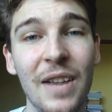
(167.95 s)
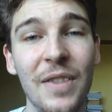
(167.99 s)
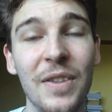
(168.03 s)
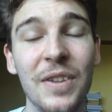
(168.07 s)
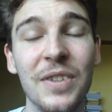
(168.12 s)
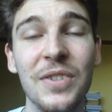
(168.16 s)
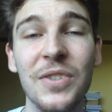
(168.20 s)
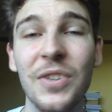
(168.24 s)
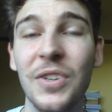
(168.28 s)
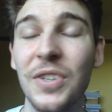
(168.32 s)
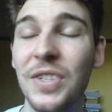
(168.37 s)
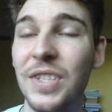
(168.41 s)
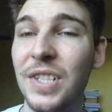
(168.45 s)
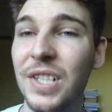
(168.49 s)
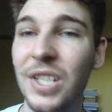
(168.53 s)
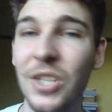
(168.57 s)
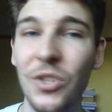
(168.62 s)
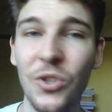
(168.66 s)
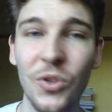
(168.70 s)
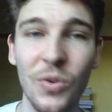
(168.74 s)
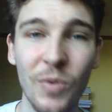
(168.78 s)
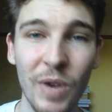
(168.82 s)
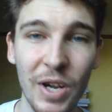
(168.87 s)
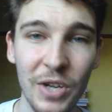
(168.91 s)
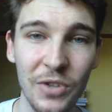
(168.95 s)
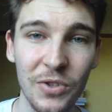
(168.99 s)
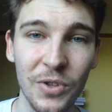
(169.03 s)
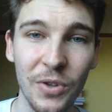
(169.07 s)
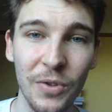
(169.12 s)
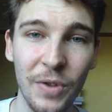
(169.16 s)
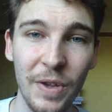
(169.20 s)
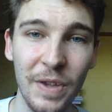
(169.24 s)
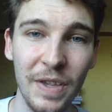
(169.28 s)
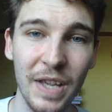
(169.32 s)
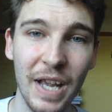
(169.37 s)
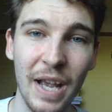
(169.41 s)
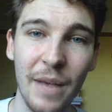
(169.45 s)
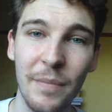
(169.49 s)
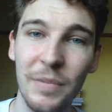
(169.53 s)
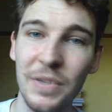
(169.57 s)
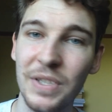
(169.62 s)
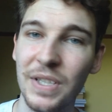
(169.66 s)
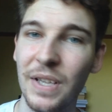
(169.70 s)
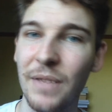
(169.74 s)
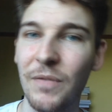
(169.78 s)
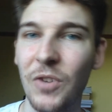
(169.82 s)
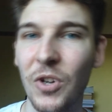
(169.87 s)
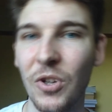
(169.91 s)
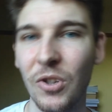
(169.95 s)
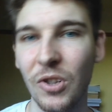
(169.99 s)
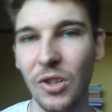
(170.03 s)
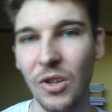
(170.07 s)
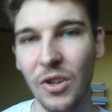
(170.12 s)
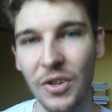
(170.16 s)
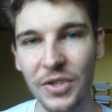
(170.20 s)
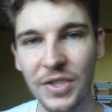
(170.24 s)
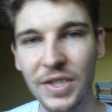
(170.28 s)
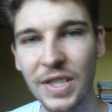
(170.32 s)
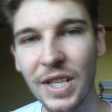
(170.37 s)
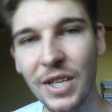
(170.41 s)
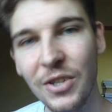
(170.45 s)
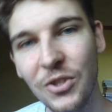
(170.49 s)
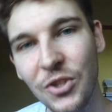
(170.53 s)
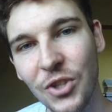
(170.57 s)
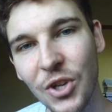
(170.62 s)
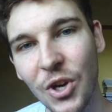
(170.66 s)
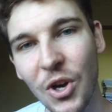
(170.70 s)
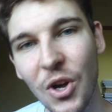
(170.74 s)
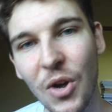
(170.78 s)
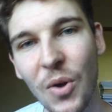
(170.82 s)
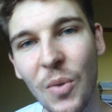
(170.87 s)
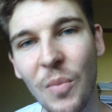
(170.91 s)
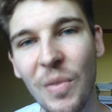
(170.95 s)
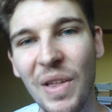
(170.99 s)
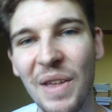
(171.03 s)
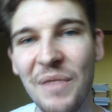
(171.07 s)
There's not a situational thing that happens. They've not lost their job.